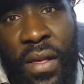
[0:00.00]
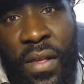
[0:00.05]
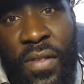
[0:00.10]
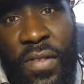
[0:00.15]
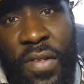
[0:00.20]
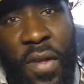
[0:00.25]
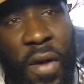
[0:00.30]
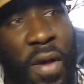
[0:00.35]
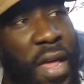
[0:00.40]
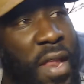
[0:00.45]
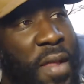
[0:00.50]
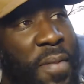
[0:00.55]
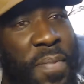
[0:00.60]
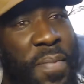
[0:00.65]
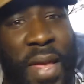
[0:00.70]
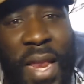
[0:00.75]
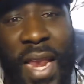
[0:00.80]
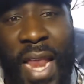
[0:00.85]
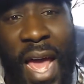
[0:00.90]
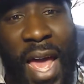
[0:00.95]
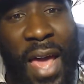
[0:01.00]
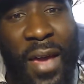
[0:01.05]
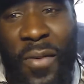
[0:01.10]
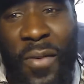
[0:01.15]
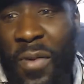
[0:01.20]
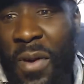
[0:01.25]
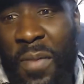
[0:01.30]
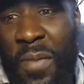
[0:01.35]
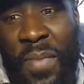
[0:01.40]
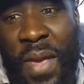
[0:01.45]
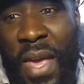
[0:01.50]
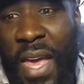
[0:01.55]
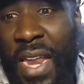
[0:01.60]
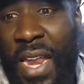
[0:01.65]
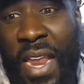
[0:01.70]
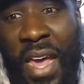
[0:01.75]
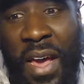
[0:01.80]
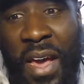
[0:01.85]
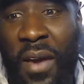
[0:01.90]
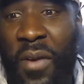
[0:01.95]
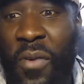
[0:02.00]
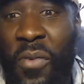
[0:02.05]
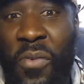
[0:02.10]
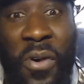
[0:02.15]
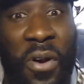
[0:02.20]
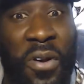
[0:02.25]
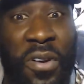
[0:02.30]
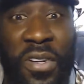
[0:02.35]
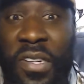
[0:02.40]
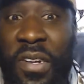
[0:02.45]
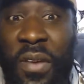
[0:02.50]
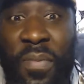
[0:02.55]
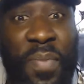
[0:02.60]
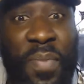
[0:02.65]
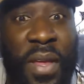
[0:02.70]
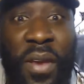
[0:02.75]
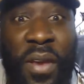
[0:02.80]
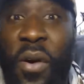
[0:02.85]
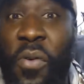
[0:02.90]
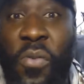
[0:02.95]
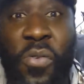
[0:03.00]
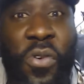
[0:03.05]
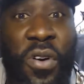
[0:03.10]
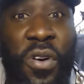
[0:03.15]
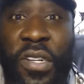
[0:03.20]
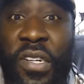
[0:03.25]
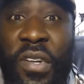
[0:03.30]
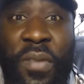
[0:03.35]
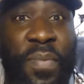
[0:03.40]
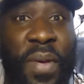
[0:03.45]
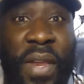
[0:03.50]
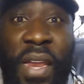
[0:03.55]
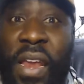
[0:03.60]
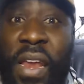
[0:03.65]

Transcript: So it'll be like we'll be in worshiping or worshiping,